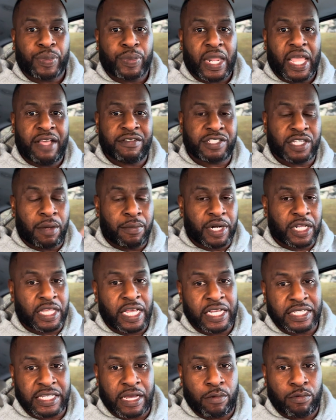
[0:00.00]
if some of the
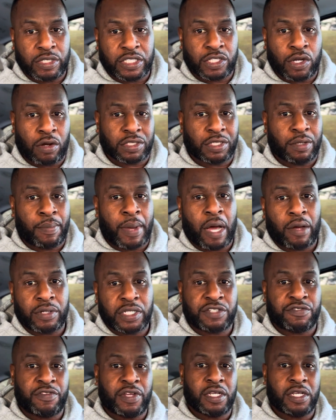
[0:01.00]
things that we talked about in
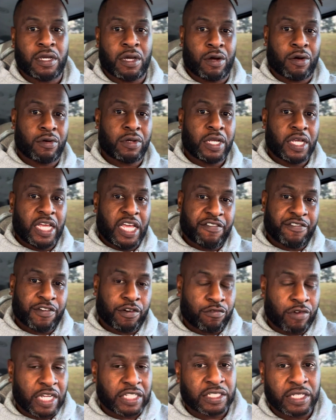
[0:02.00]
this video, if it
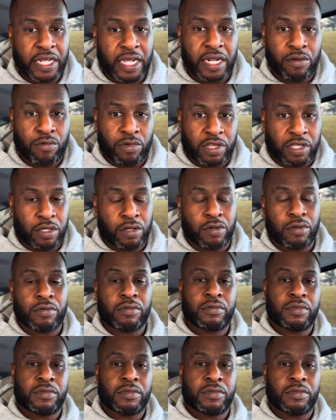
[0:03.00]
resonated with you,